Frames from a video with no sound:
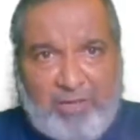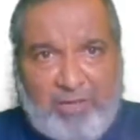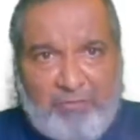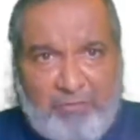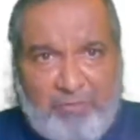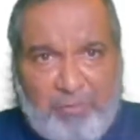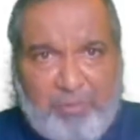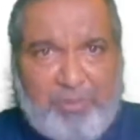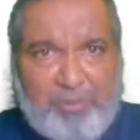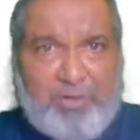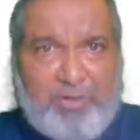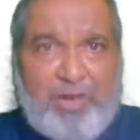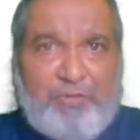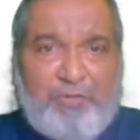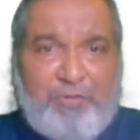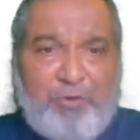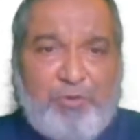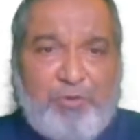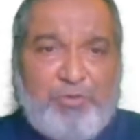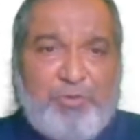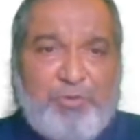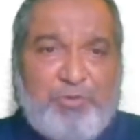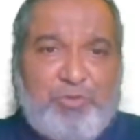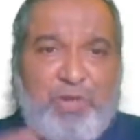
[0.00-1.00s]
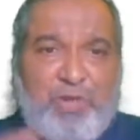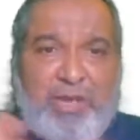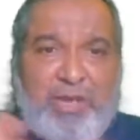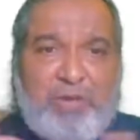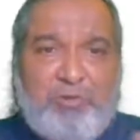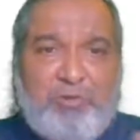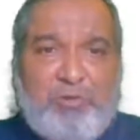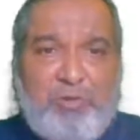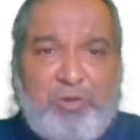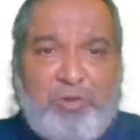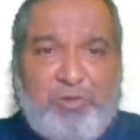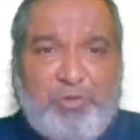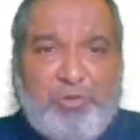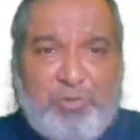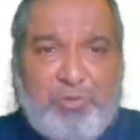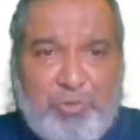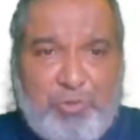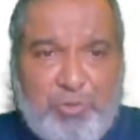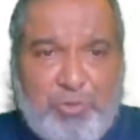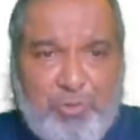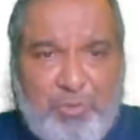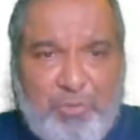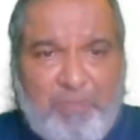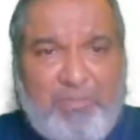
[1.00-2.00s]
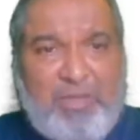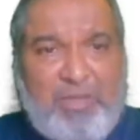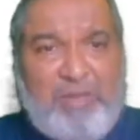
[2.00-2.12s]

photograph also, so I could not show you.